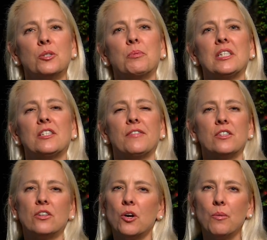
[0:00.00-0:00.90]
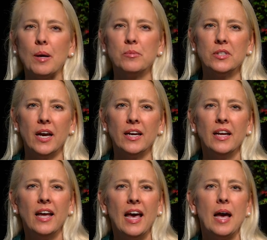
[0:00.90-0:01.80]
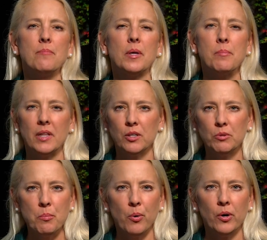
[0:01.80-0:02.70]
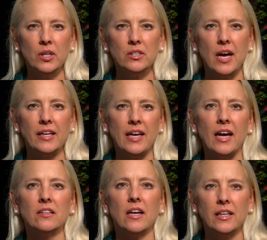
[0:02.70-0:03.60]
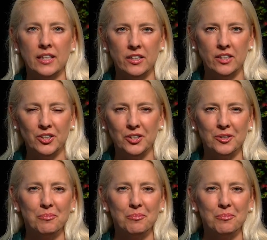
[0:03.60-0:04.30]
please visit our website at macmillanreport.yale.edu.